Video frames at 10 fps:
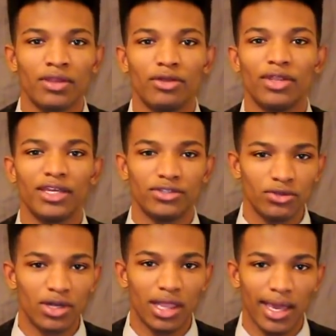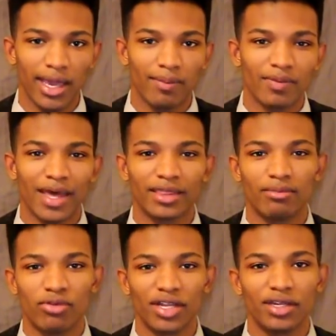though they do claim that
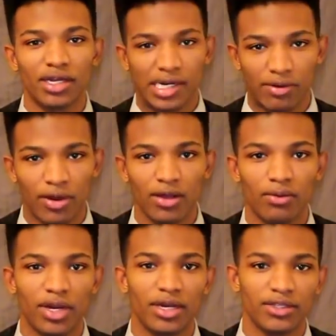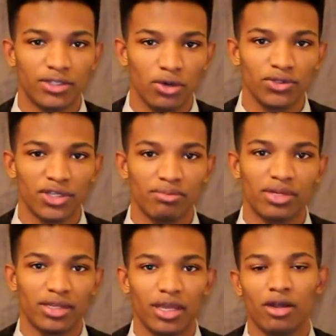the bread does shrink when it is toasted,
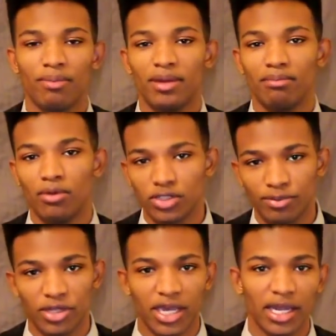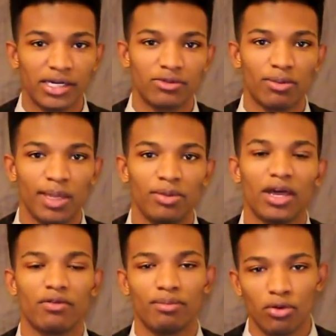but there have been multiple occasions where people
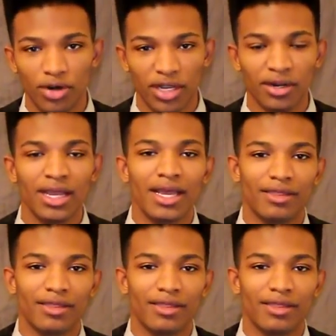have reported